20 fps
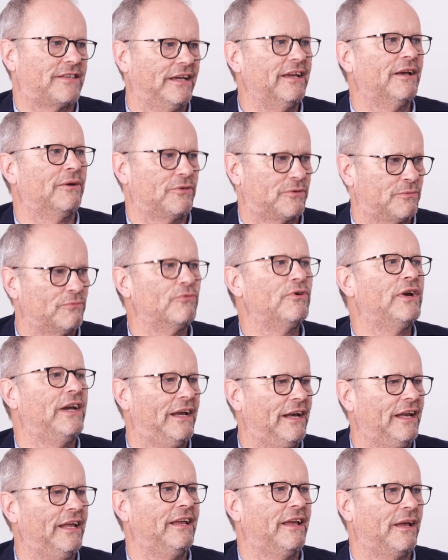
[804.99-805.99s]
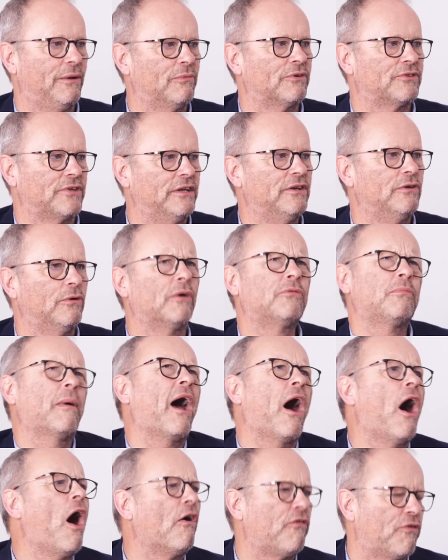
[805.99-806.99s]
It was
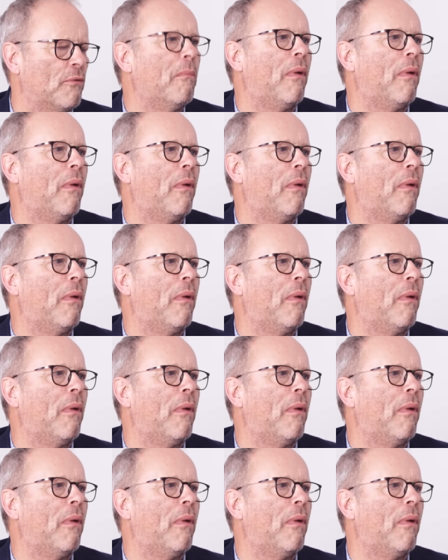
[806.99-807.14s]
about half a